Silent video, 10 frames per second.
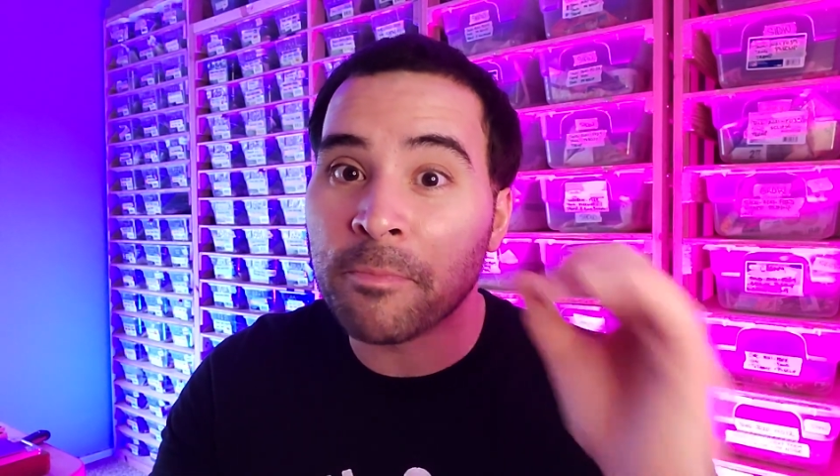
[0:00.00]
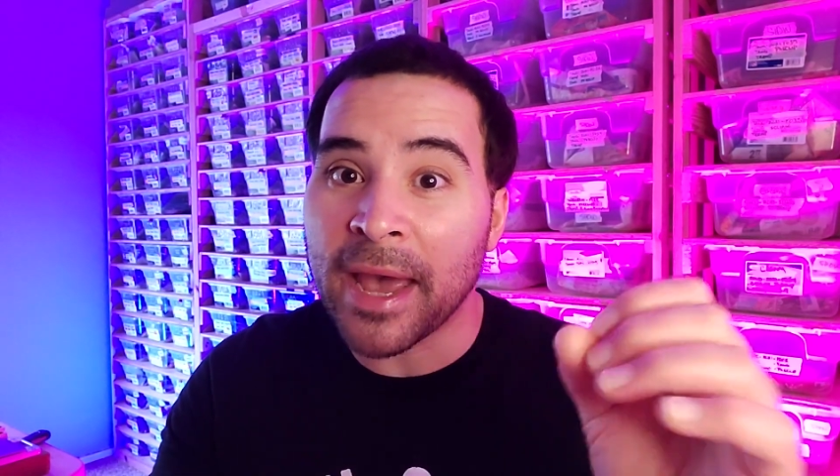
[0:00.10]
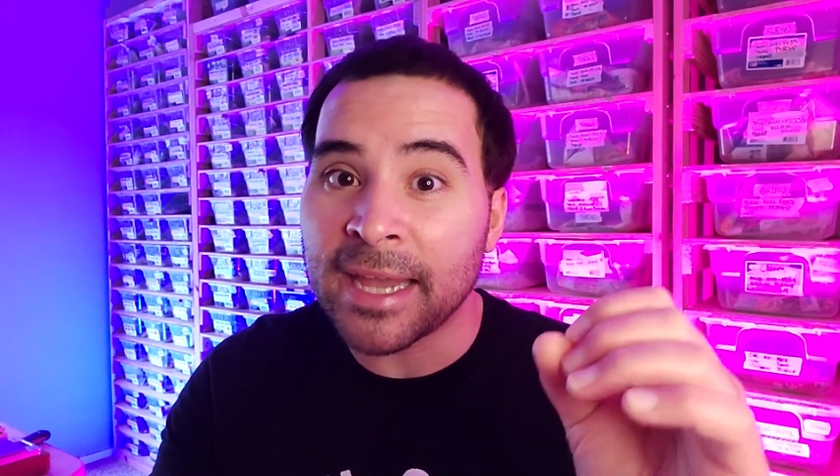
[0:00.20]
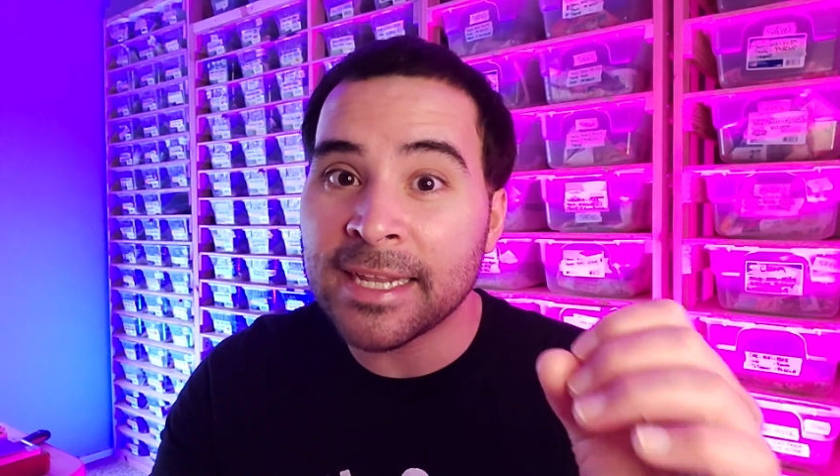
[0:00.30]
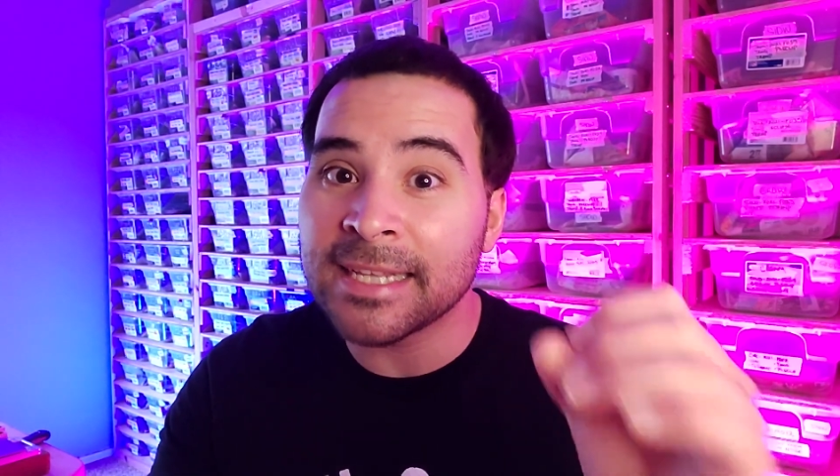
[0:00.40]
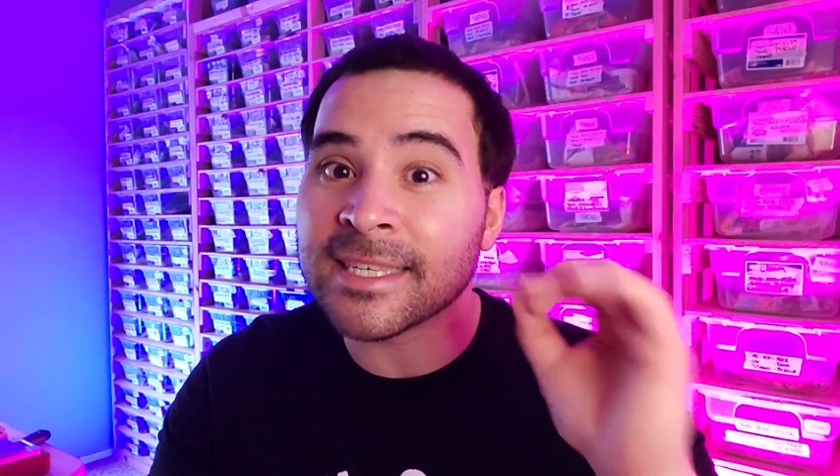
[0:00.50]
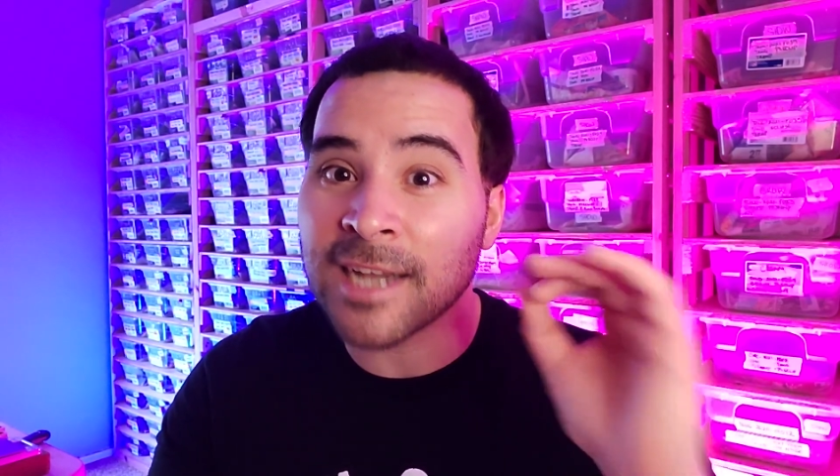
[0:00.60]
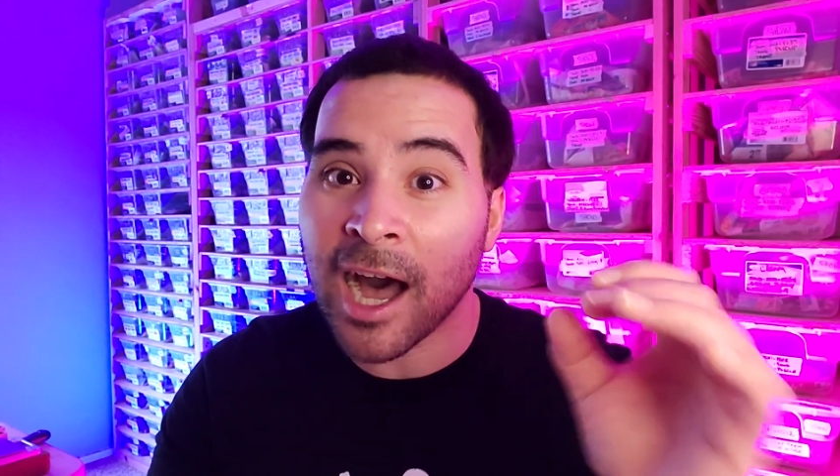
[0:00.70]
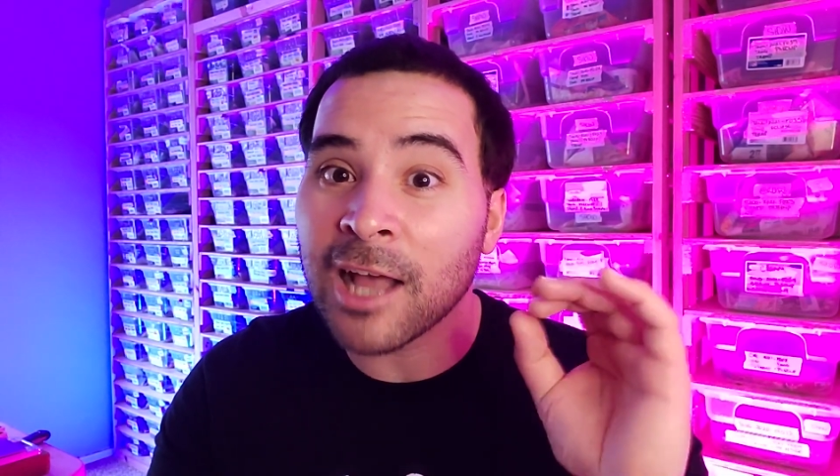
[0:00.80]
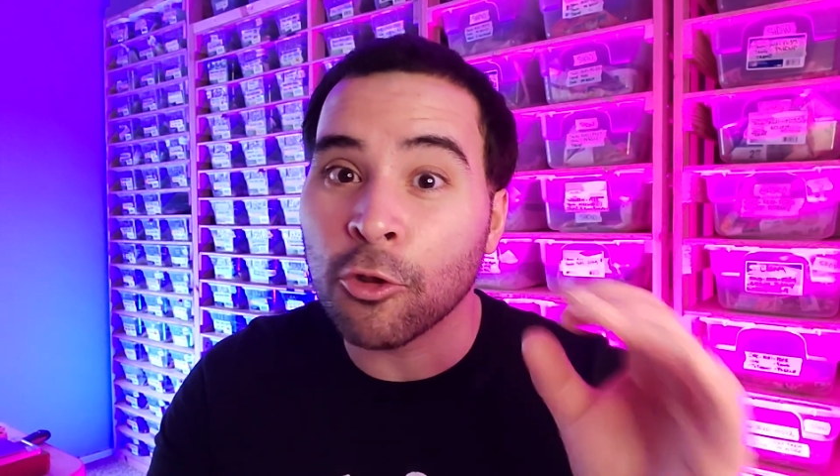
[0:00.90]
bandits
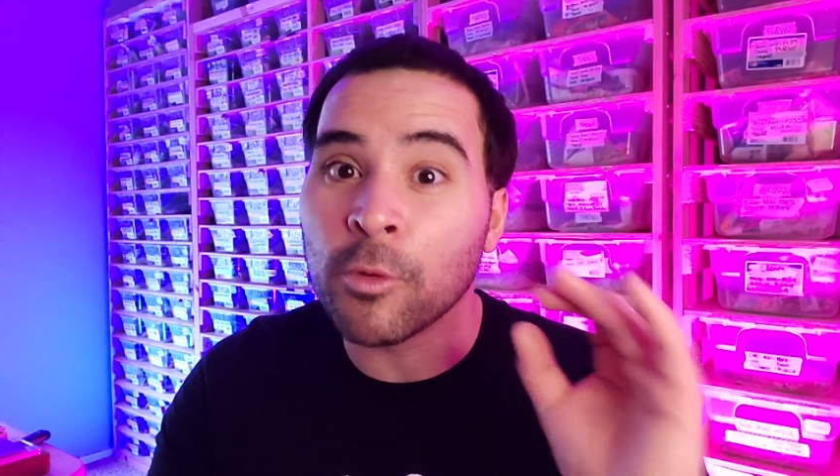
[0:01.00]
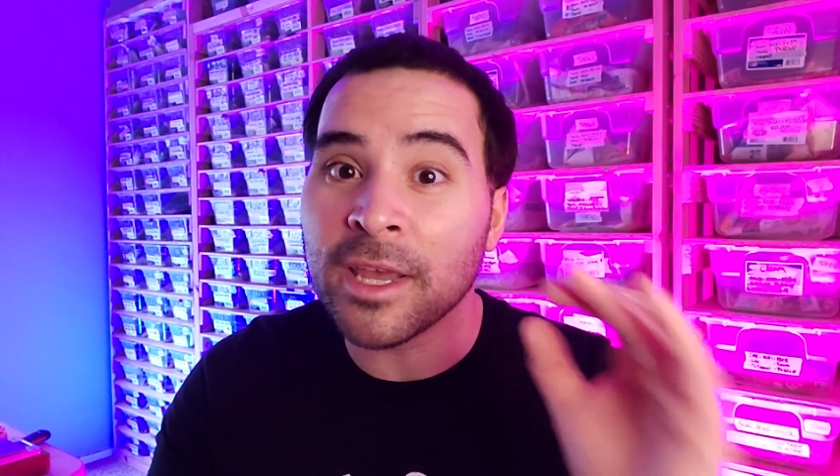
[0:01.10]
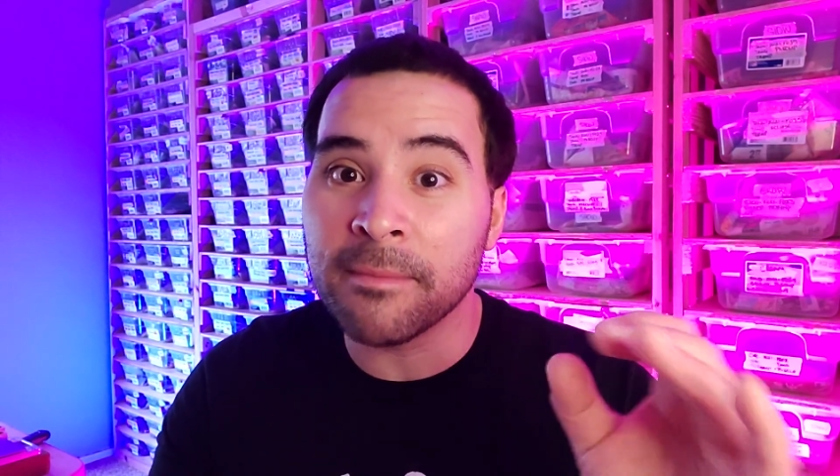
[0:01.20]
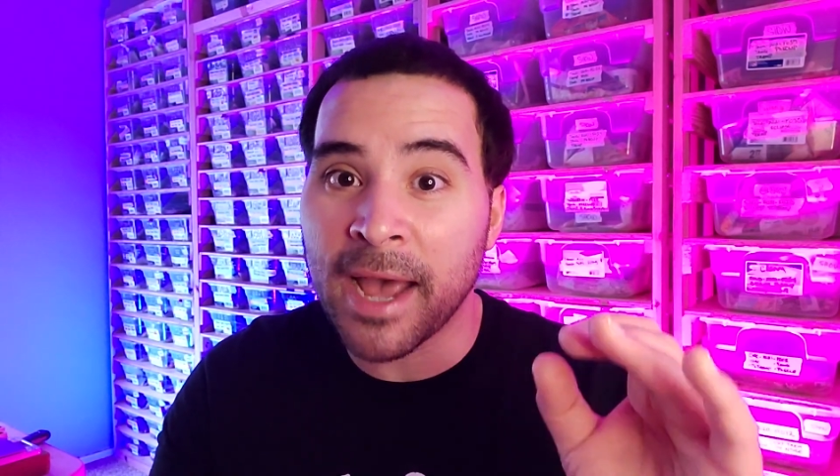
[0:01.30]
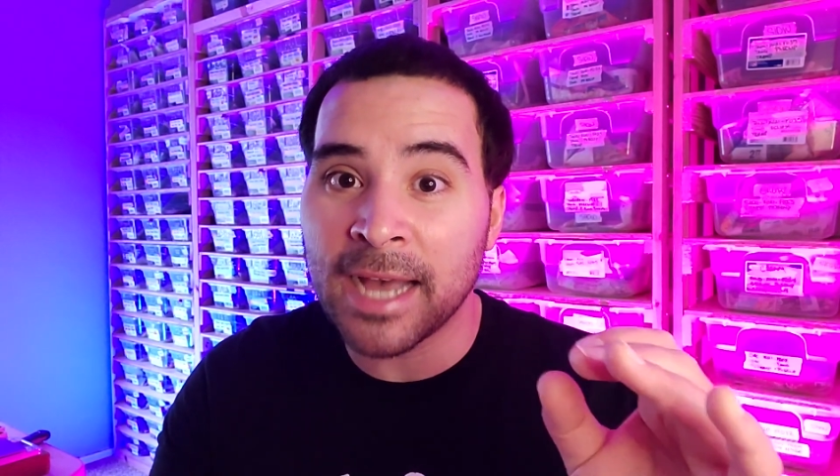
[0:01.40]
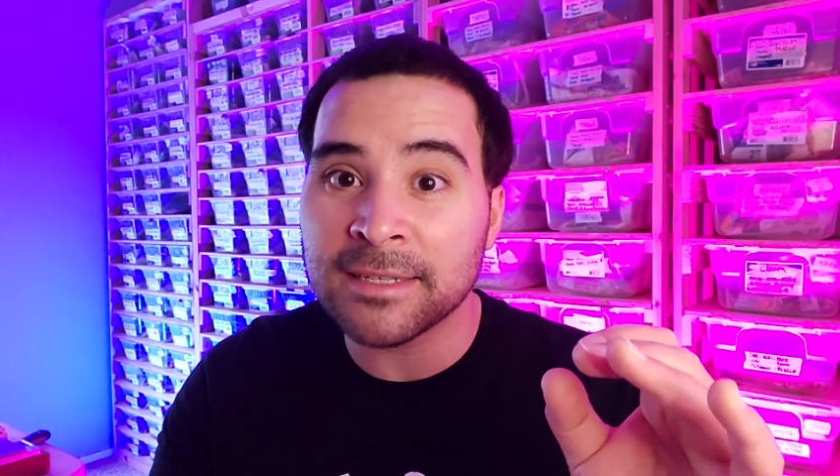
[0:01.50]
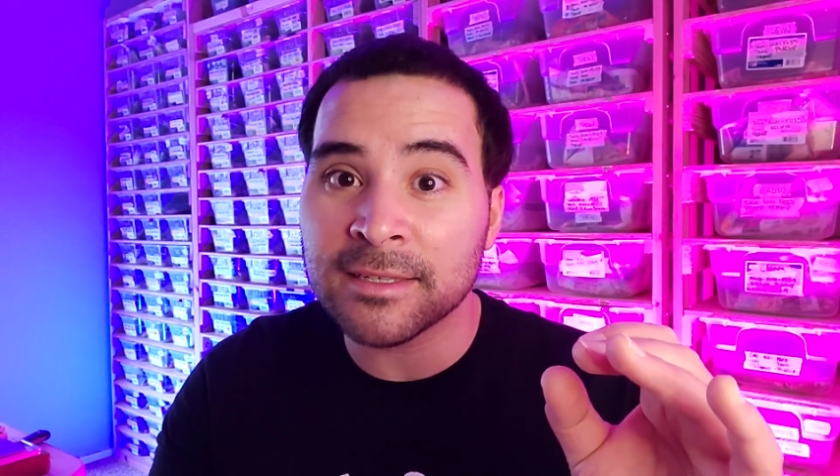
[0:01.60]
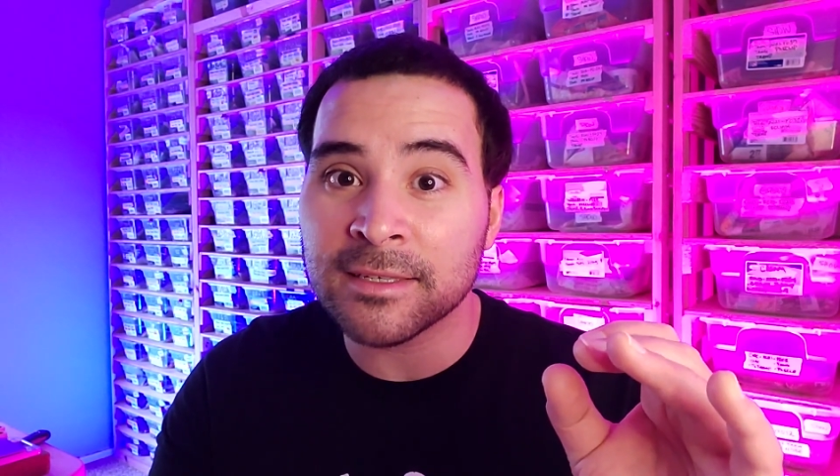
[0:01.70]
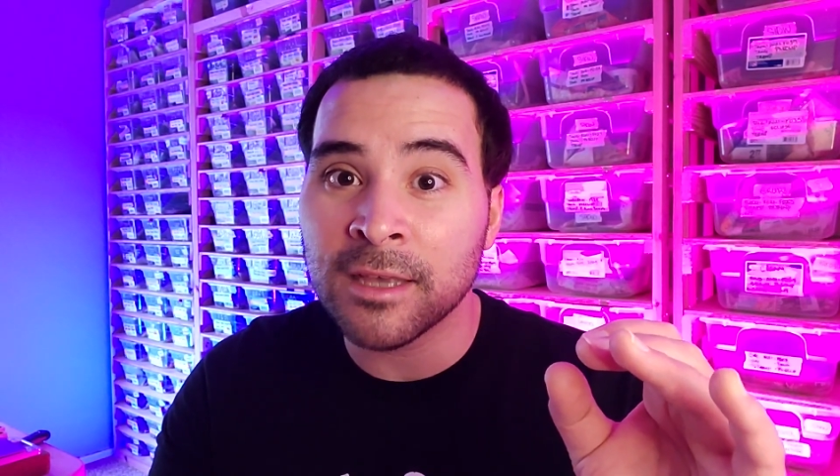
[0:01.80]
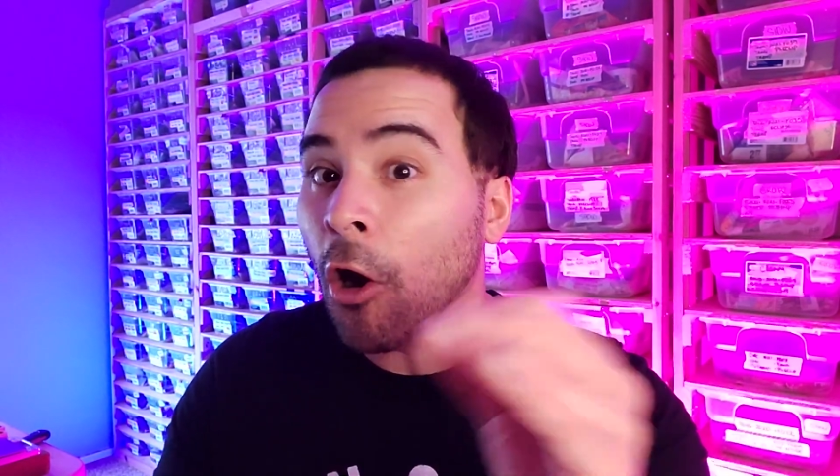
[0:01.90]
and Halloween masks